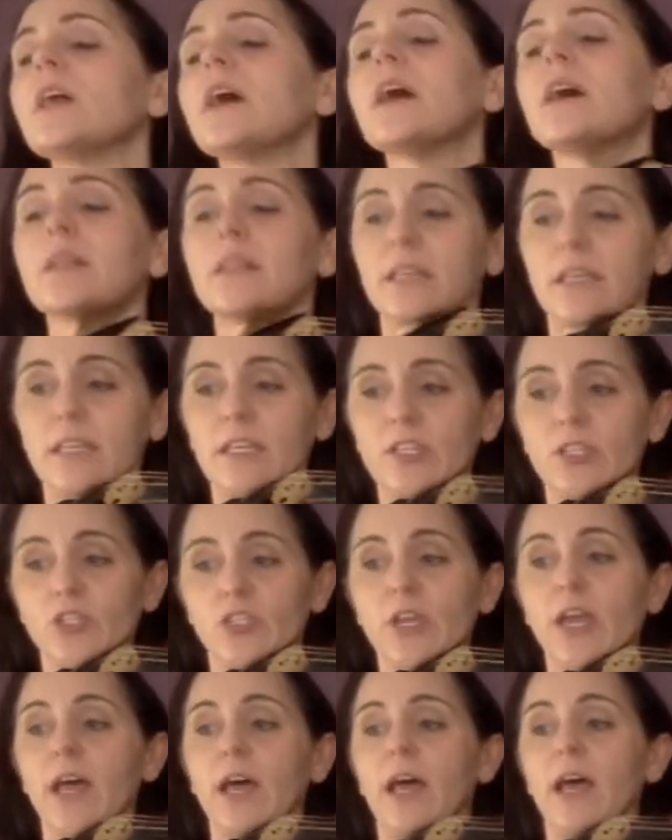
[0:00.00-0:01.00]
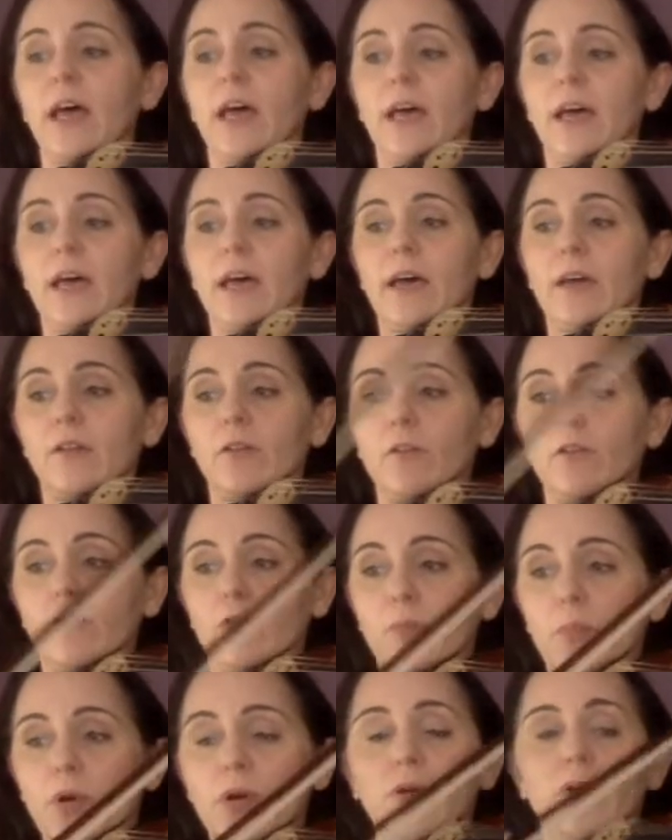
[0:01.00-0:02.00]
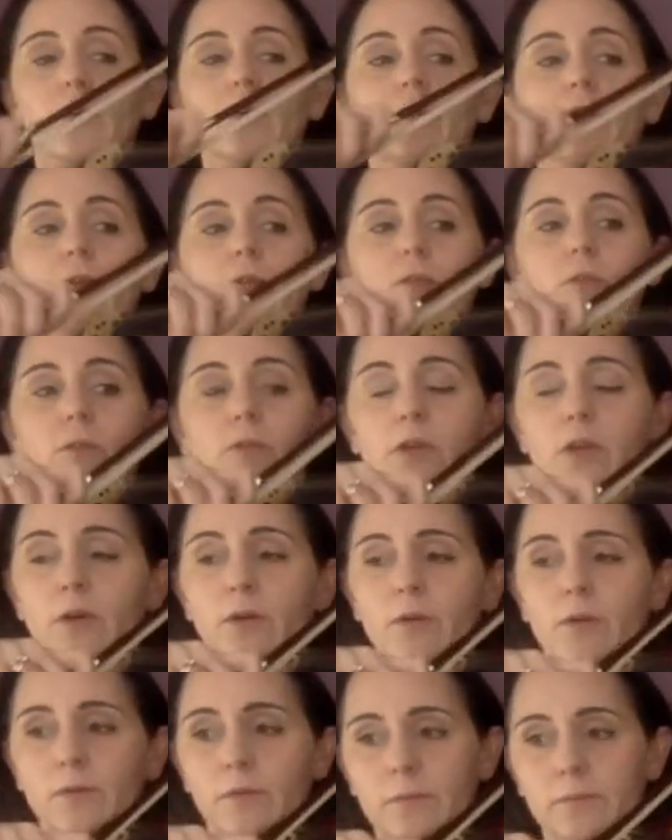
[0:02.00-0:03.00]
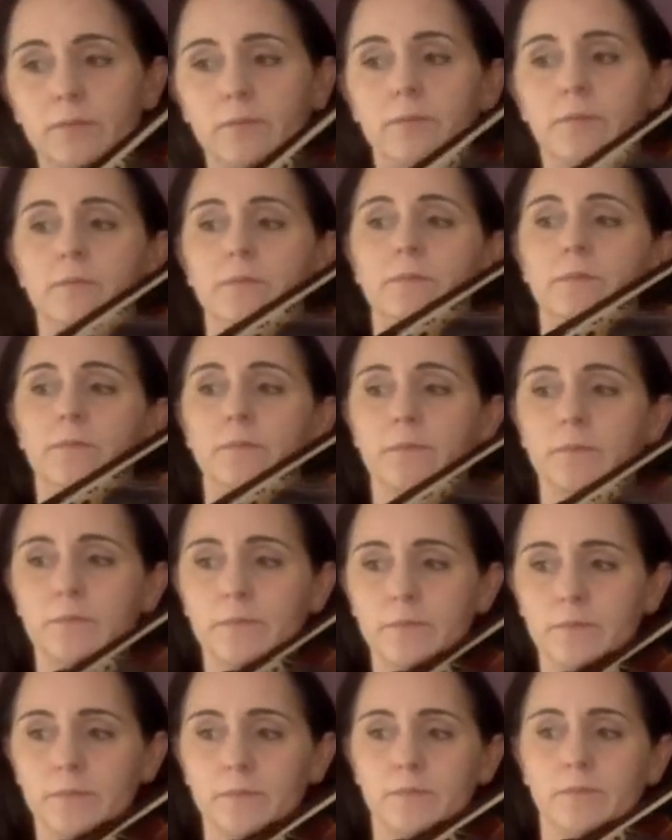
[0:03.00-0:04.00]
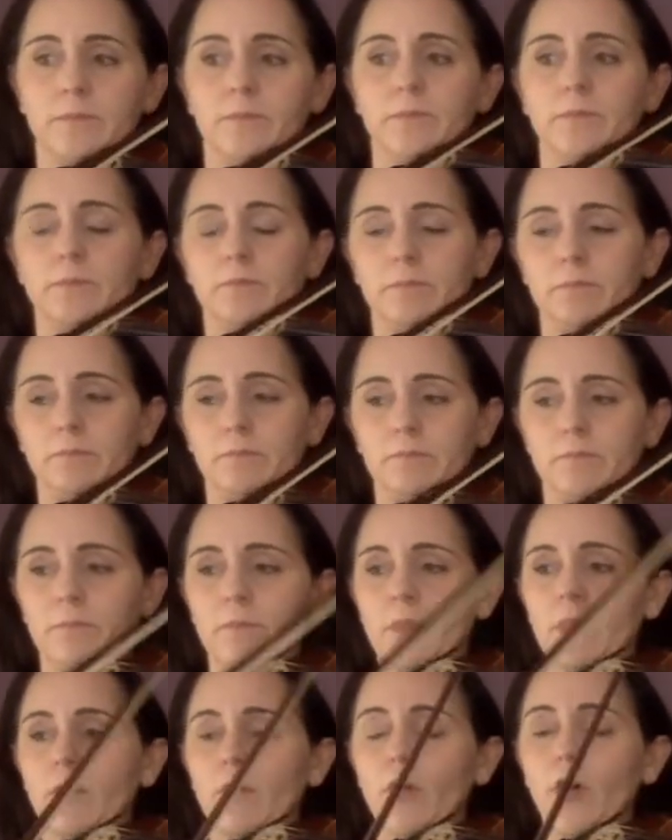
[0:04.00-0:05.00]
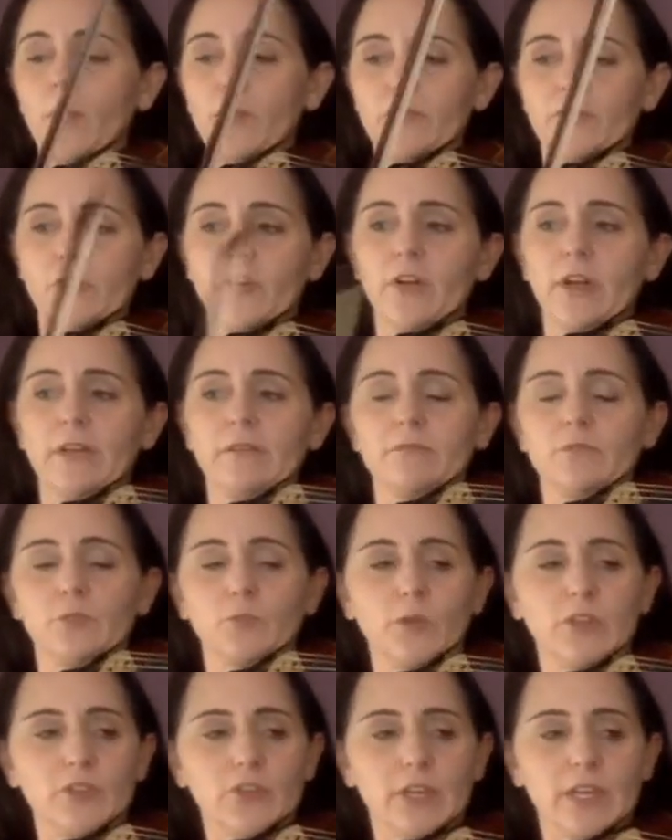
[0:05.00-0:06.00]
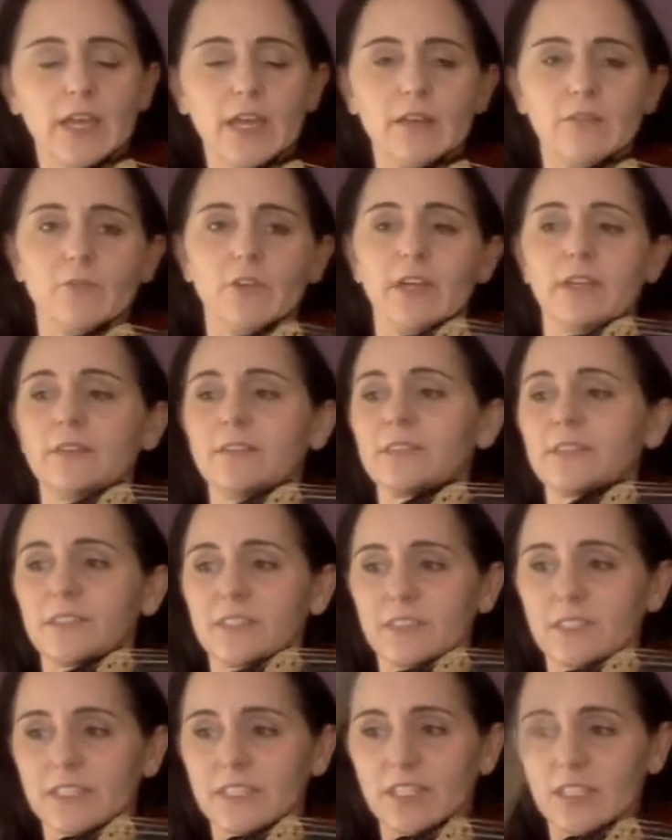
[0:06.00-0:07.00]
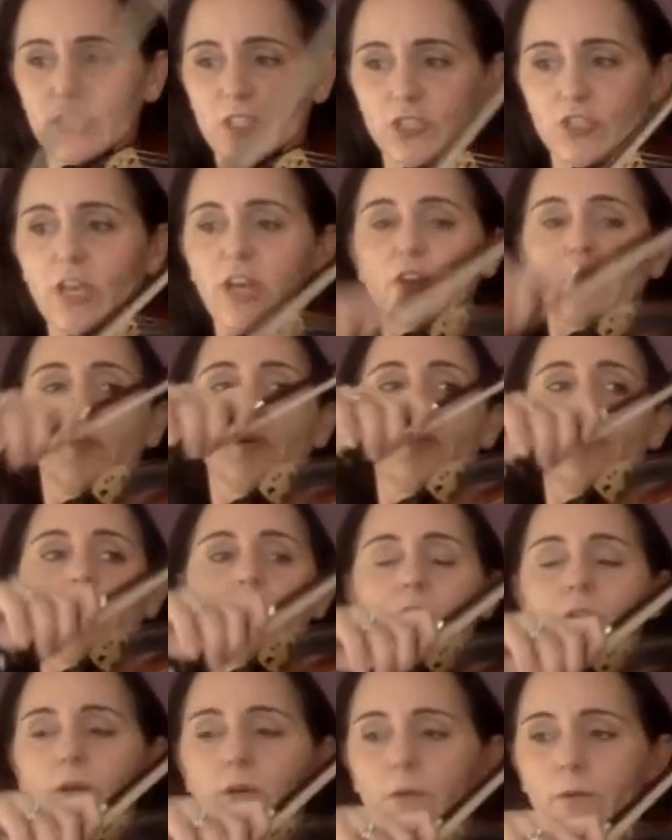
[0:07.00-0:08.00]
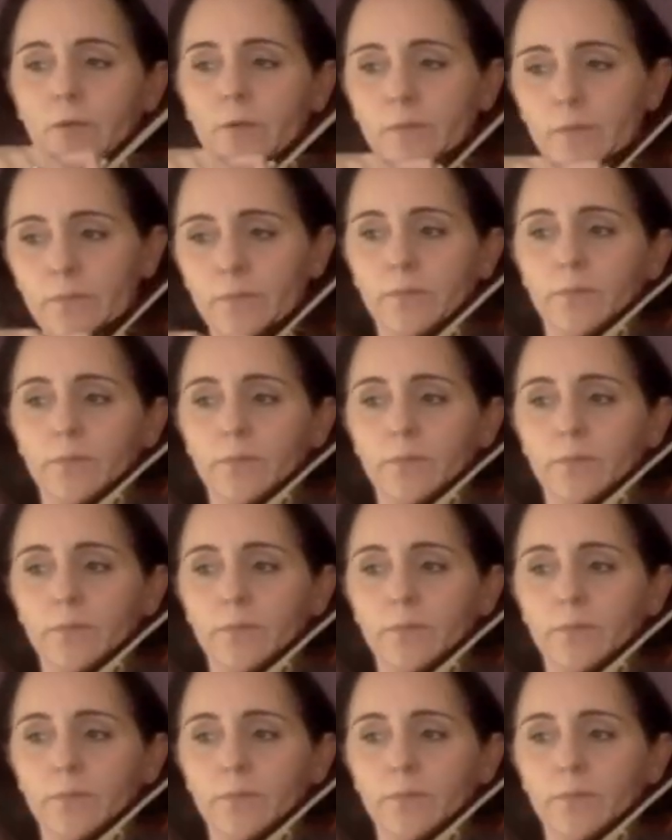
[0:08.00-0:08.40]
lolly, shadow bow, go. Oh, sorry, 138, red, C, shadow bow, go.